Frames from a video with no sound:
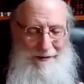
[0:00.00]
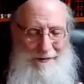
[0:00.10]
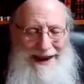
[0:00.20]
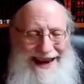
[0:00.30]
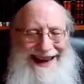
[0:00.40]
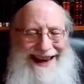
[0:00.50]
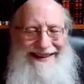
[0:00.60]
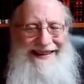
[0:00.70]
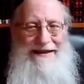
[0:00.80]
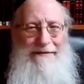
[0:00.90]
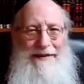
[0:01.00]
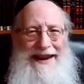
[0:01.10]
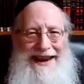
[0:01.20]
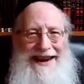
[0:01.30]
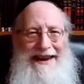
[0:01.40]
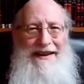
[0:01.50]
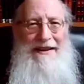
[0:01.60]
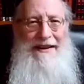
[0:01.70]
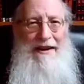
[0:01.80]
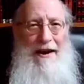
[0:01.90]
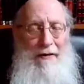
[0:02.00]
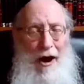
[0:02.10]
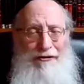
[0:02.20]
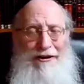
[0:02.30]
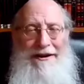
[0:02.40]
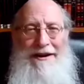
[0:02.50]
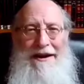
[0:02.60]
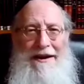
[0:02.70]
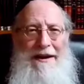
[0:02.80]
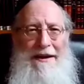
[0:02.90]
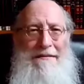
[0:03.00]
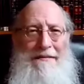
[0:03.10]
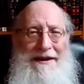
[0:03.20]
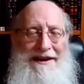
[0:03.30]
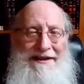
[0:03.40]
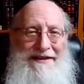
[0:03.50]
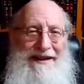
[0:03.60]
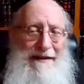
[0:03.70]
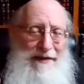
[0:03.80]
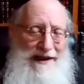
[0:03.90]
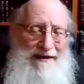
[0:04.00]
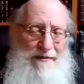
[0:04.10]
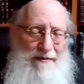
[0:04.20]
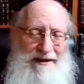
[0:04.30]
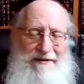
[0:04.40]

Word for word: two meanings to being a Russian. But in the Sefer Yismach